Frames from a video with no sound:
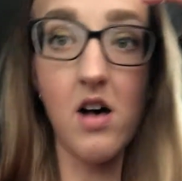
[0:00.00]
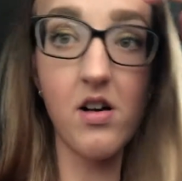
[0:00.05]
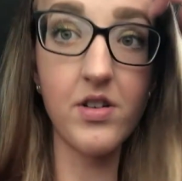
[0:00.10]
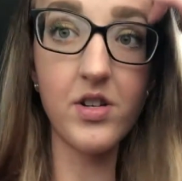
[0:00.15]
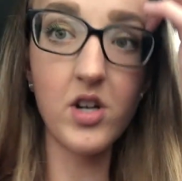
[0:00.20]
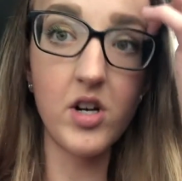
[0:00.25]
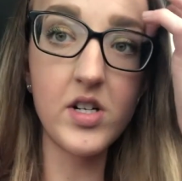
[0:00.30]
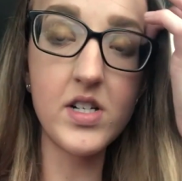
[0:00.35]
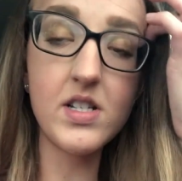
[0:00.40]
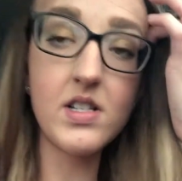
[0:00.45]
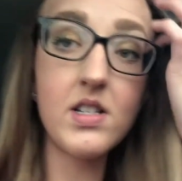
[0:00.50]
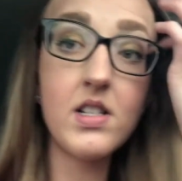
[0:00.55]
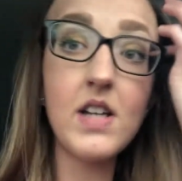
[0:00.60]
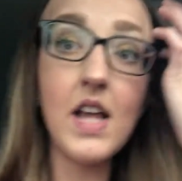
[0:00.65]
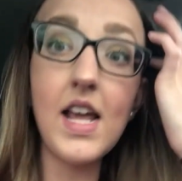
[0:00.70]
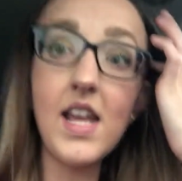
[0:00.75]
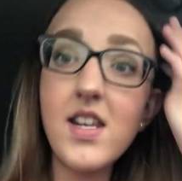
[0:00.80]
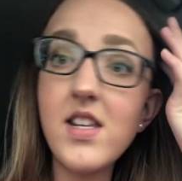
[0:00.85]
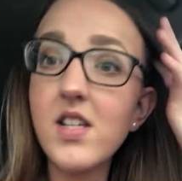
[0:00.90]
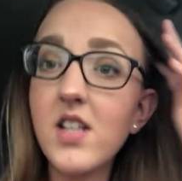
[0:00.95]
Altar'd
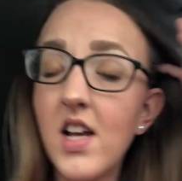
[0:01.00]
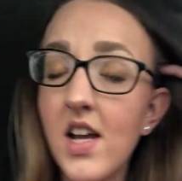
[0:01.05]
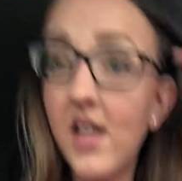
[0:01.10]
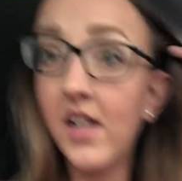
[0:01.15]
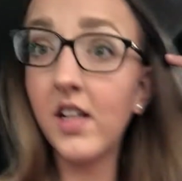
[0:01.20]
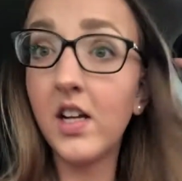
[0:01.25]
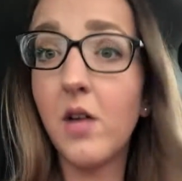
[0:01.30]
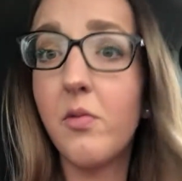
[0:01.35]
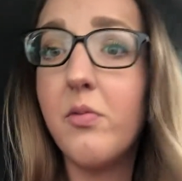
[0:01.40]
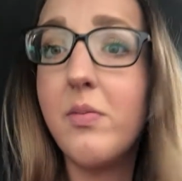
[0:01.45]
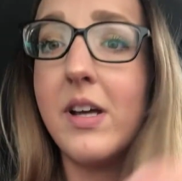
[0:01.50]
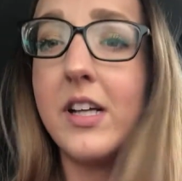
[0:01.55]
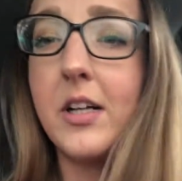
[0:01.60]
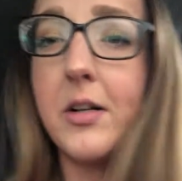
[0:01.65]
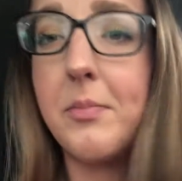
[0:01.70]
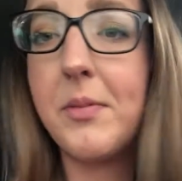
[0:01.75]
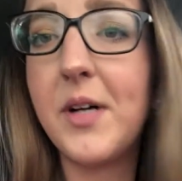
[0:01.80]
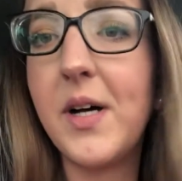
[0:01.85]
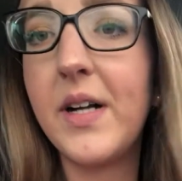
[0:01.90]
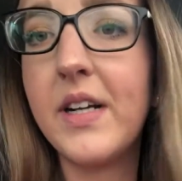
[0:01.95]
State. Got my
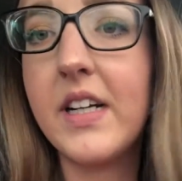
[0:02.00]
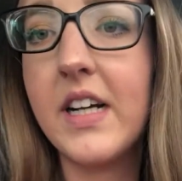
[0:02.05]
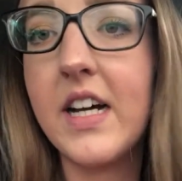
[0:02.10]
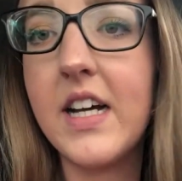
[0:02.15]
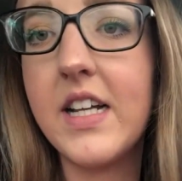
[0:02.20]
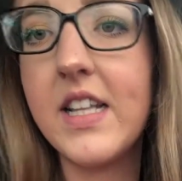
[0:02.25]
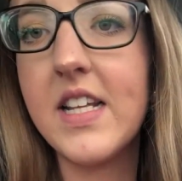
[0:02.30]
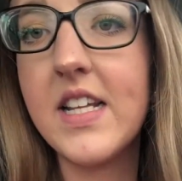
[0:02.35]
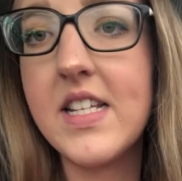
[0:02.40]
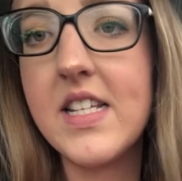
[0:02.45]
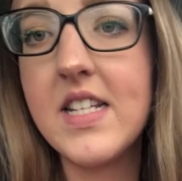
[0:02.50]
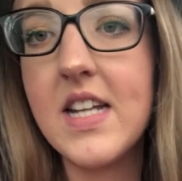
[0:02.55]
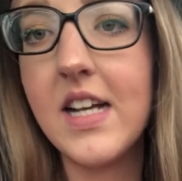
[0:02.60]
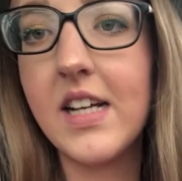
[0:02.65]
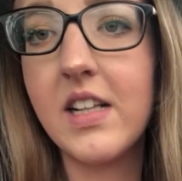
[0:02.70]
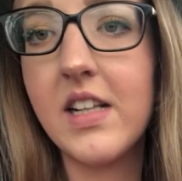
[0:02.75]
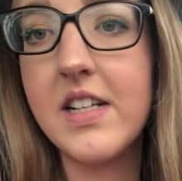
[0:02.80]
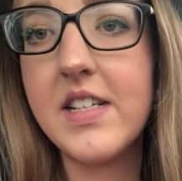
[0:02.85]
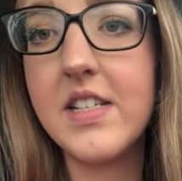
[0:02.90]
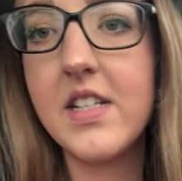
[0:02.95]
makeup on, got this
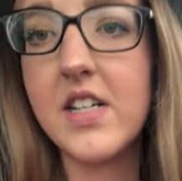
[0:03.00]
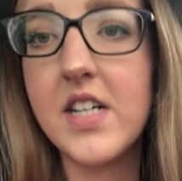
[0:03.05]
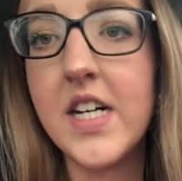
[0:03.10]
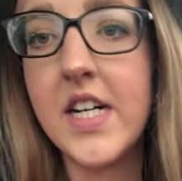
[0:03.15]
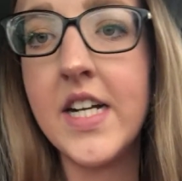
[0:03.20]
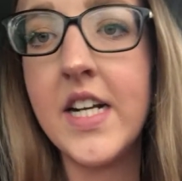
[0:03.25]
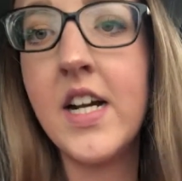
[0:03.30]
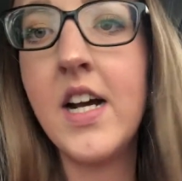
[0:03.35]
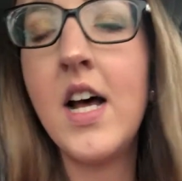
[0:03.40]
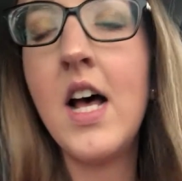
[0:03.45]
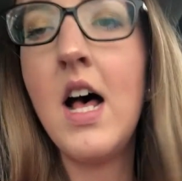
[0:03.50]
necklace on.